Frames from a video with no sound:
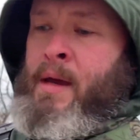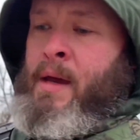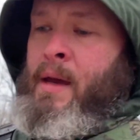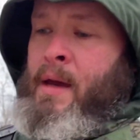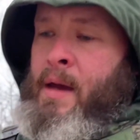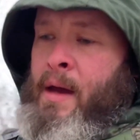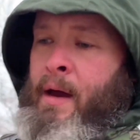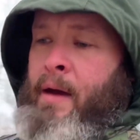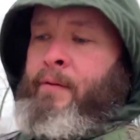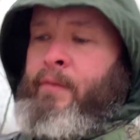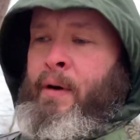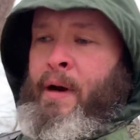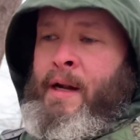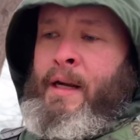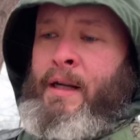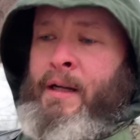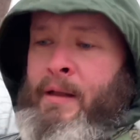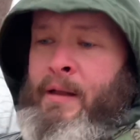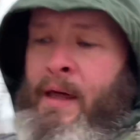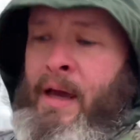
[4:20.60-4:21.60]
I've ran
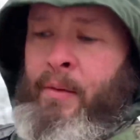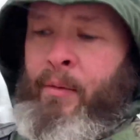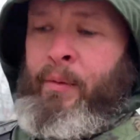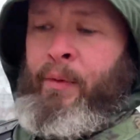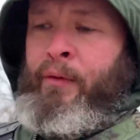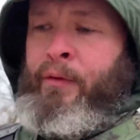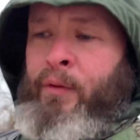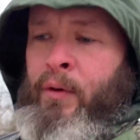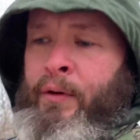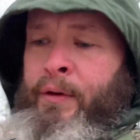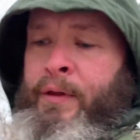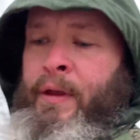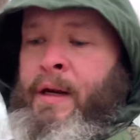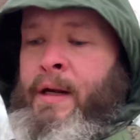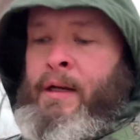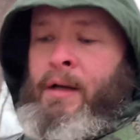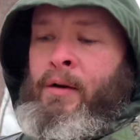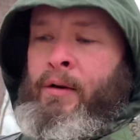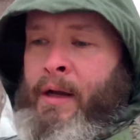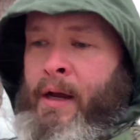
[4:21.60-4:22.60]
into that before
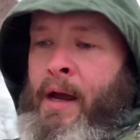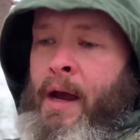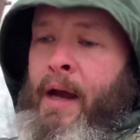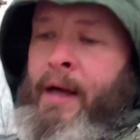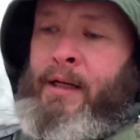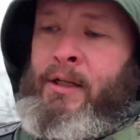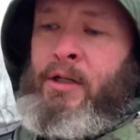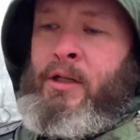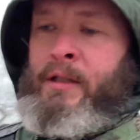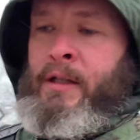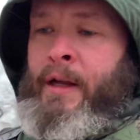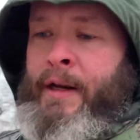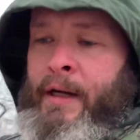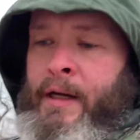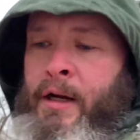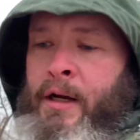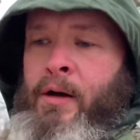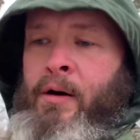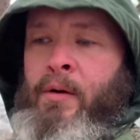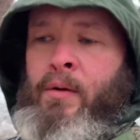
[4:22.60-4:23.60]
thinking, okay, I can just let it
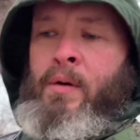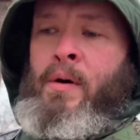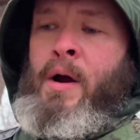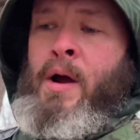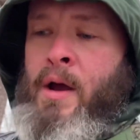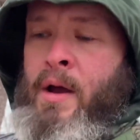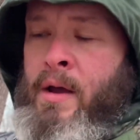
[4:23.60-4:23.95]
go.